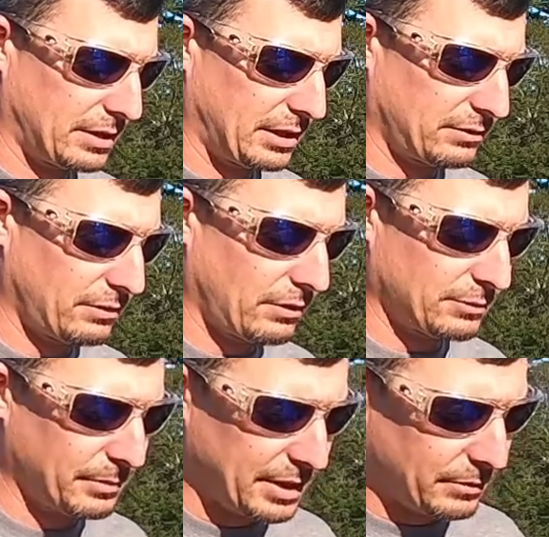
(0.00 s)
Now, as far
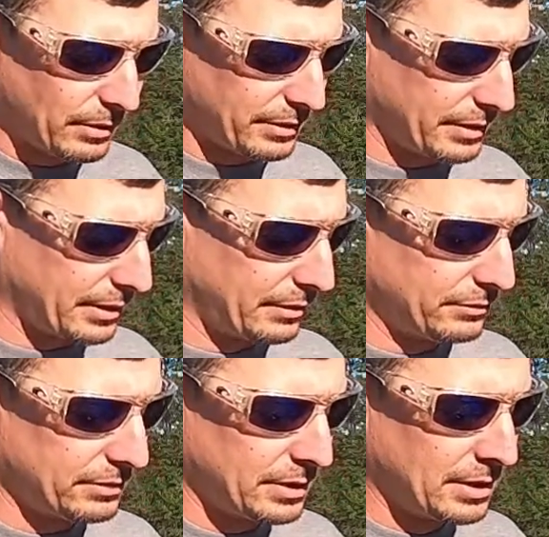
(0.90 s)
as muddy water
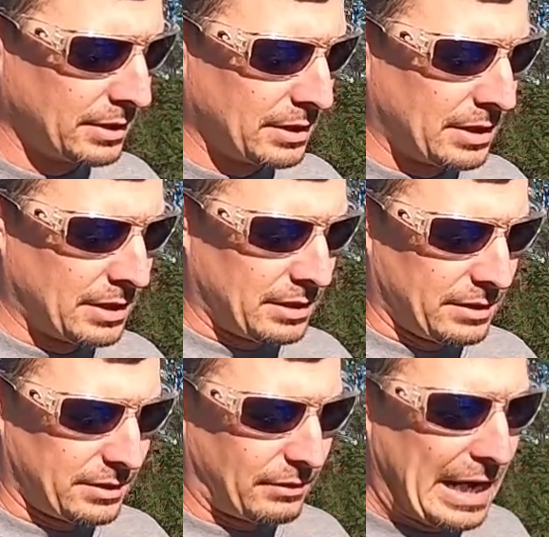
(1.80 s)
goes,
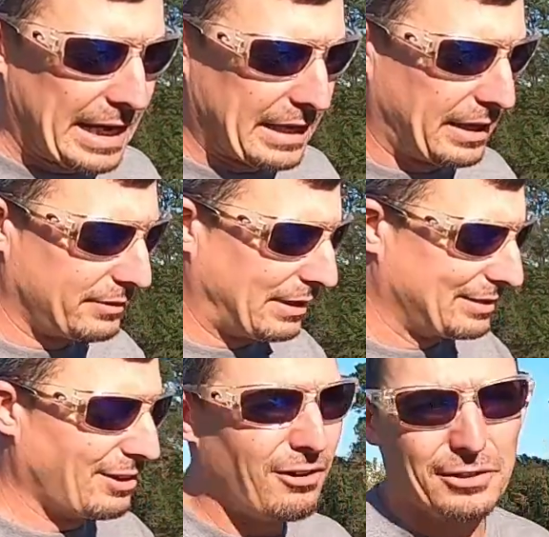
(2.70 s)
high
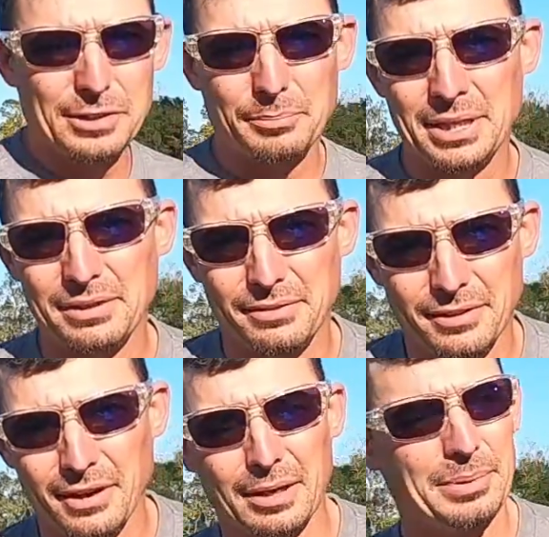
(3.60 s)
contrast, orange and pink for
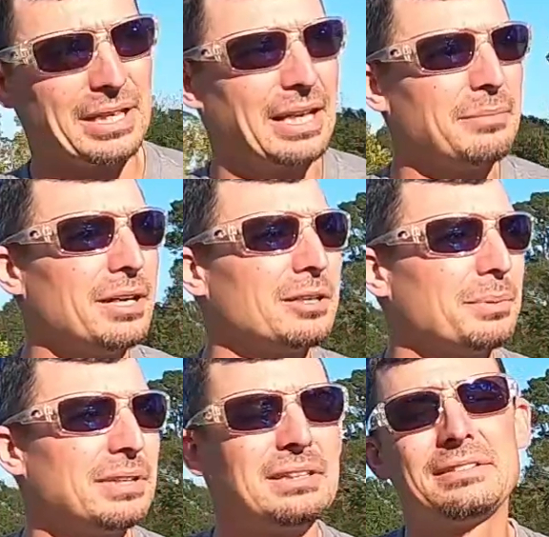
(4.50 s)
crappie. I'm not going to
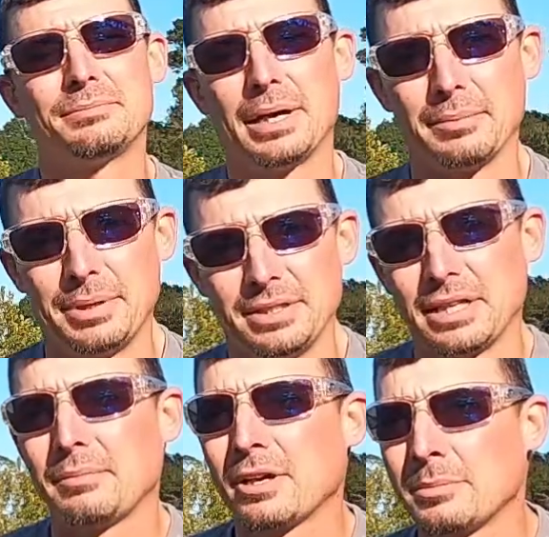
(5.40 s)
pretend, this is my opinion,
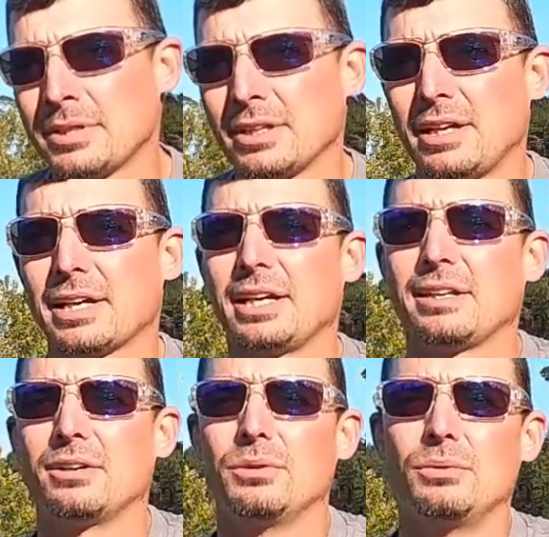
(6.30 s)
I'm not going to pretend like I
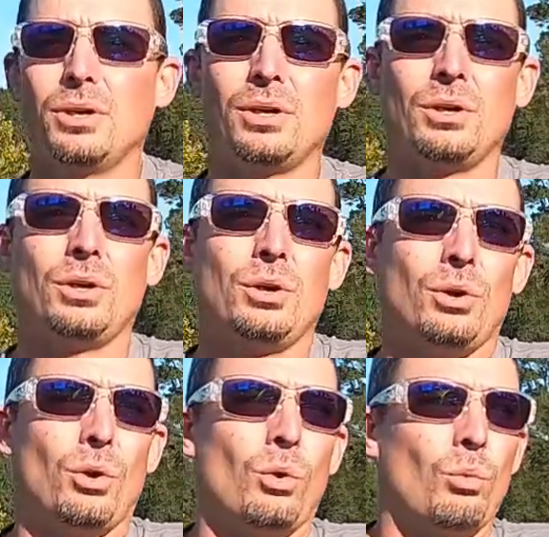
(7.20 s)
know
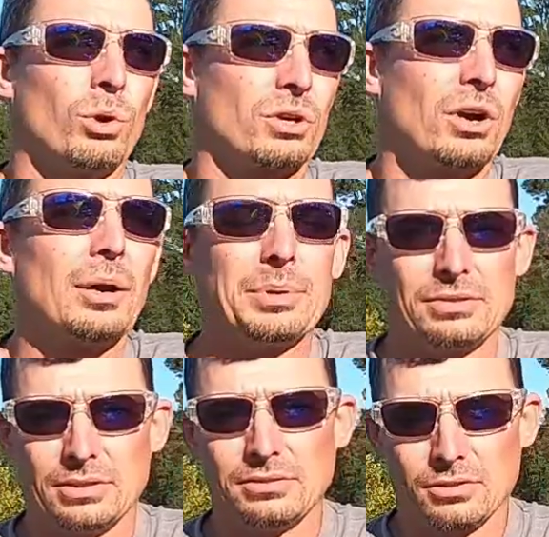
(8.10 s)
what a crappie
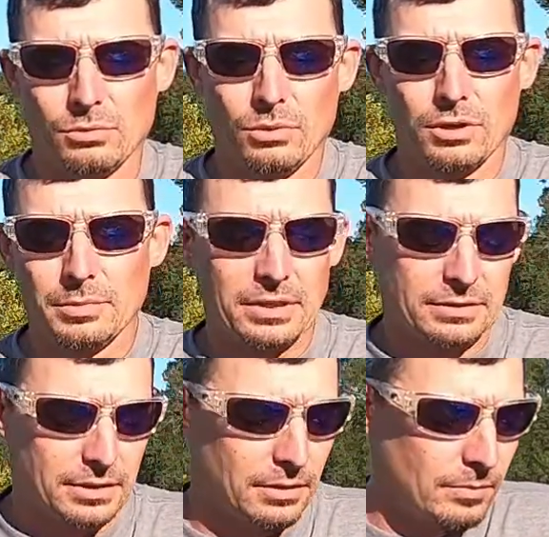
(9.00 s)
sees underwater, because
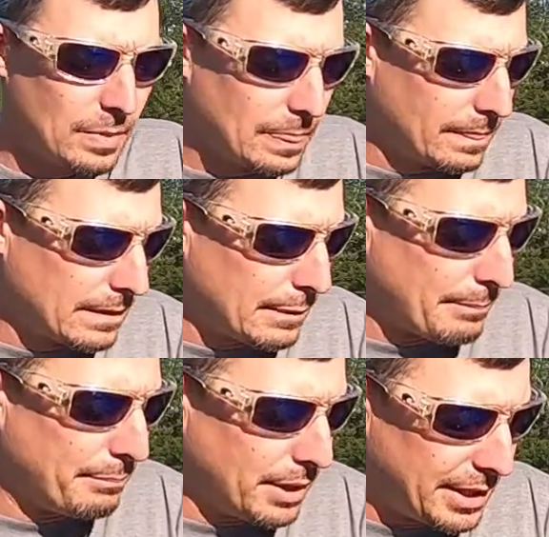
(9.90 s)
I don't.
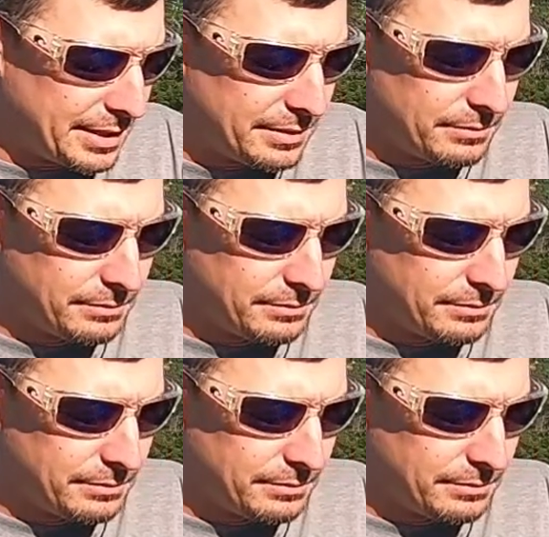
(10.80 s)
But